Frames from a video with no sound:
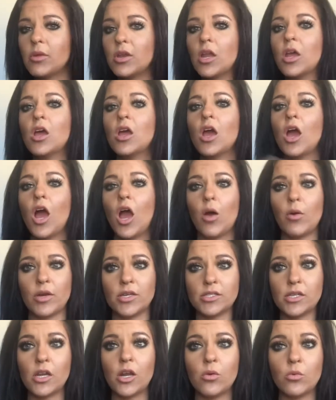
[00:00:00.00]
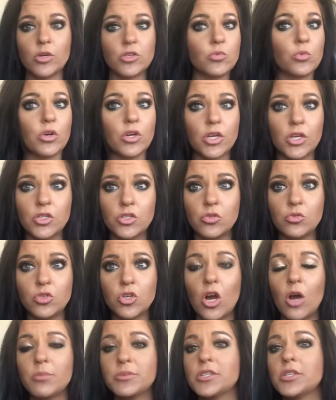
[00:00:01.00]
And how I said I was working 2
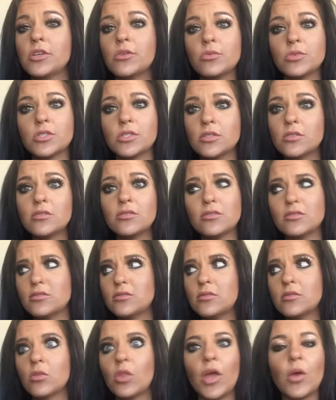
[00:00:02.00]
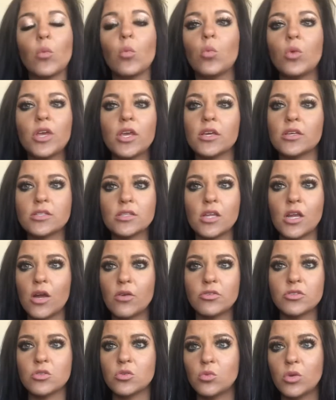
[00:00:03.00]
jobs, and there was like weeks that I
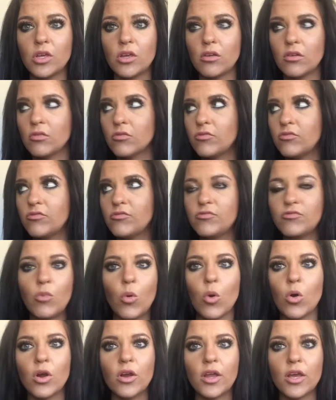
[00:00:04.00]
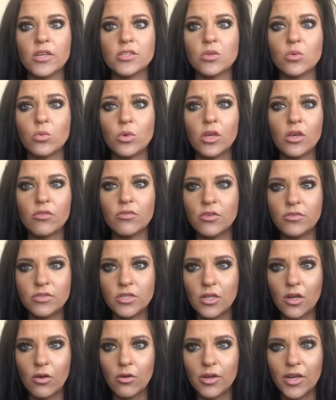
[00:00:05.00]
was doing 4 days a week,
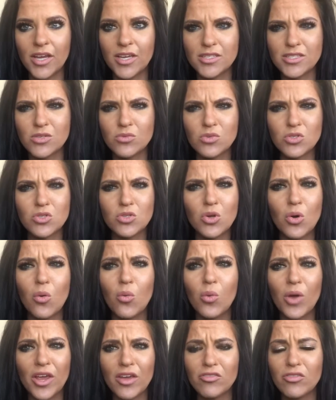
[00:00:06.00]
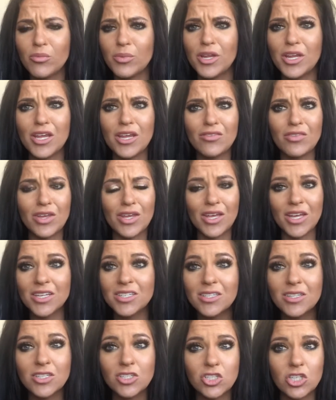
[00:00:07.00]
15-hour days. There was no way for me to even get
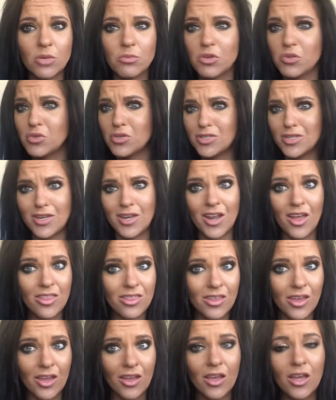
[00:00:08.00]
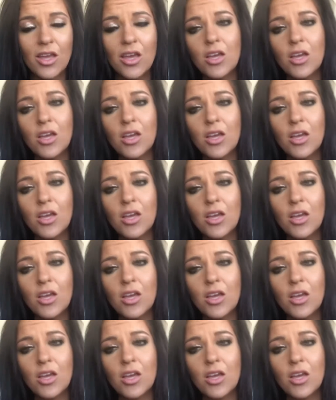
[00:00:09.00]
to the gym. There was nothing.